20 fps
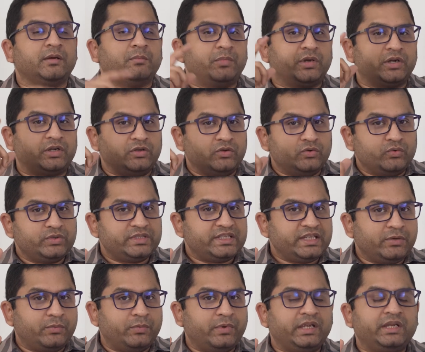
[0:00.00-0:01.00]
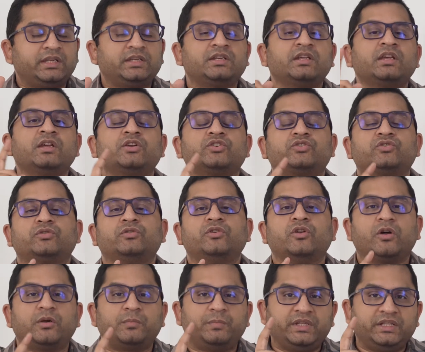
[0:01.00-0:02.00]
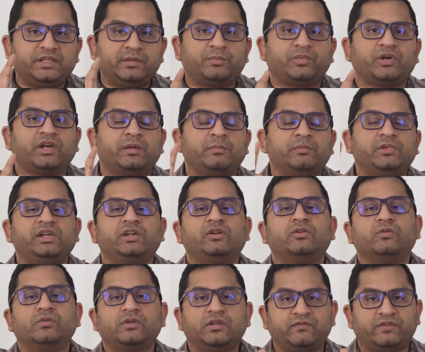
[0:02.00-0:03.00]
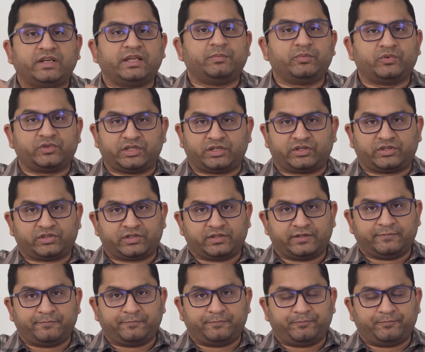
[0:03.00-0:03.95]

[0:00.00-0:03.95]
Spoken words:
but losing weight should not be the primary goal of liposuction.